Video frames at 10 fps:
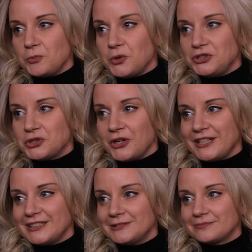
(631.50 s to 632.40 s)
you enjoyed
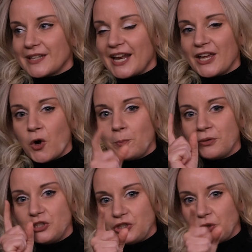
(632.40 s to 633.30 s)
it. And I hope
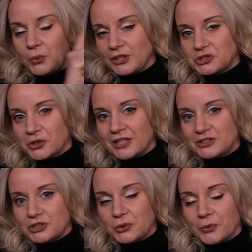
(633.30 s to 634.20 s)
you enjoyed it
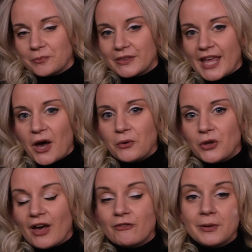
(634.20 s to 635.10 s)
too. Now you
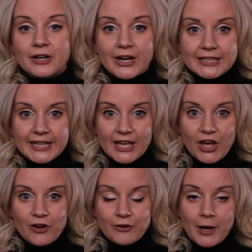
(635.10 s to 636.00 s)
have a better idea
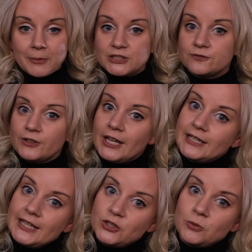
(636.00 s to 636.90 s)
of how much fun
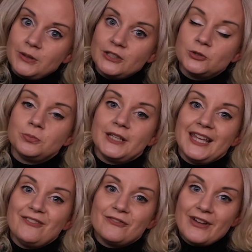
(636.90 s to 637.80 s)
it could be to
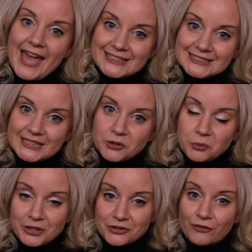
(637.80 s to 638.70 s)
play Vaesen
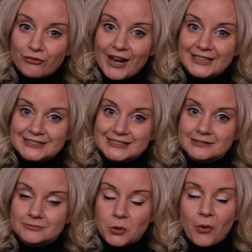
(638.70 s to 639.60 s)
with your
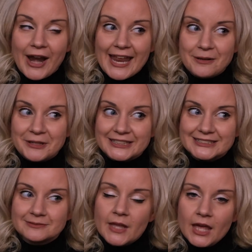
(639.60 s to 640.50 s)
friends or
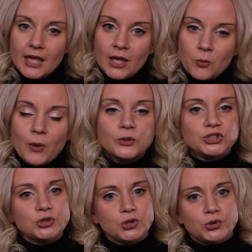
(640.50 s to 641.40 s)
enemies. What would
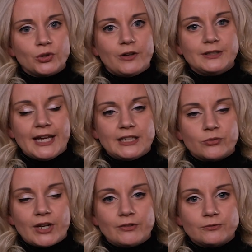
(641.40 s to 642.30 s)
you do to a night
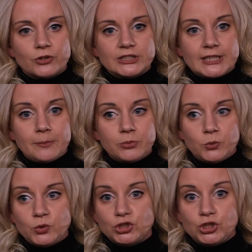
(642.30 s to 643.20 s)
raven, for example?
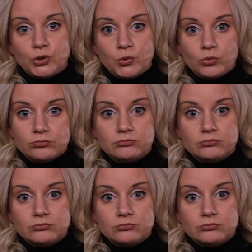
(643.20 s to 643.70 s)
Would you